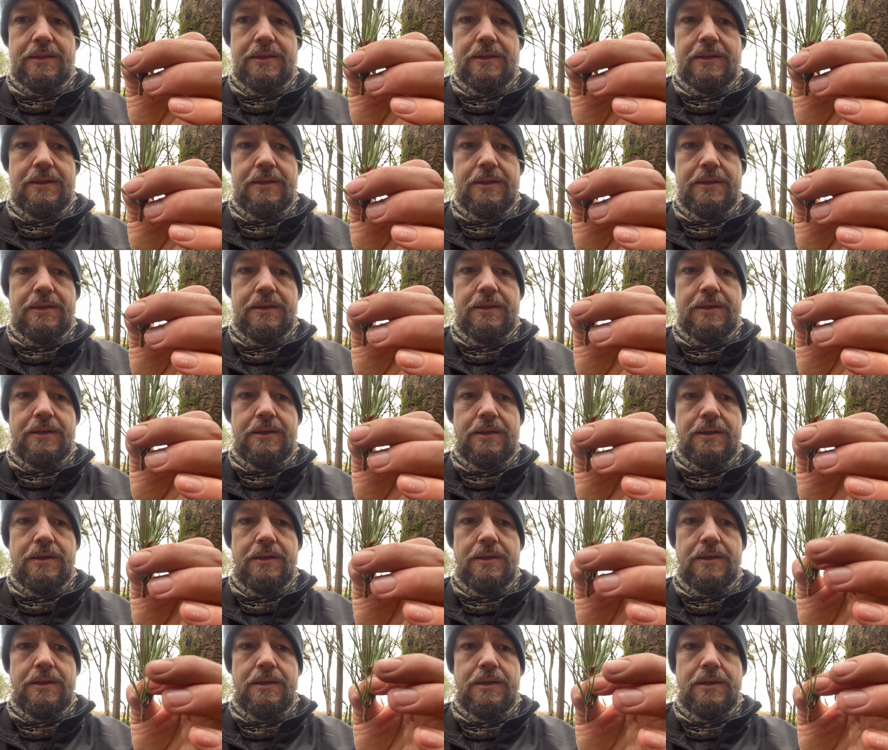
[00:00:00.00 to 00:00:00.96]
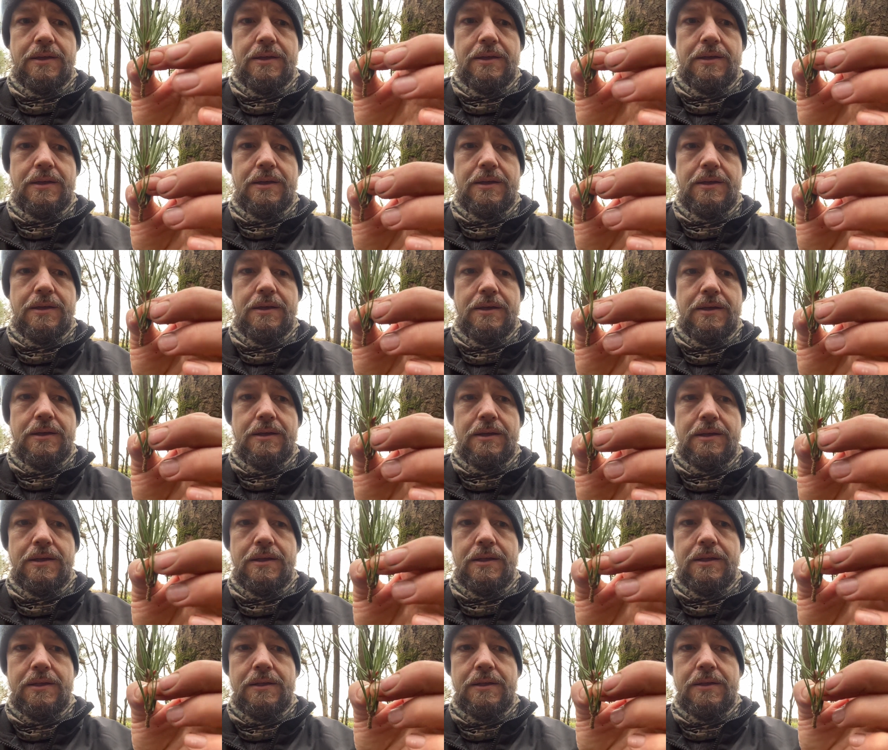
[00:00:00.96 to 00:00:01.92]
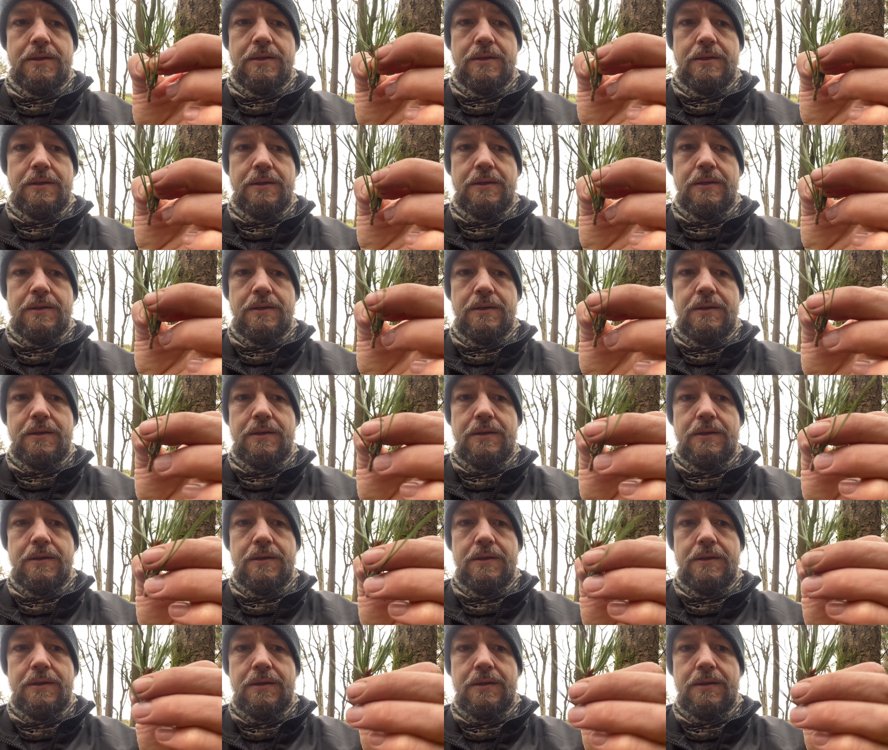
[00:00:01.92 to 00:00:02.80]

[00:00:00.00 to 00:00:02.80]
Nobody speaks.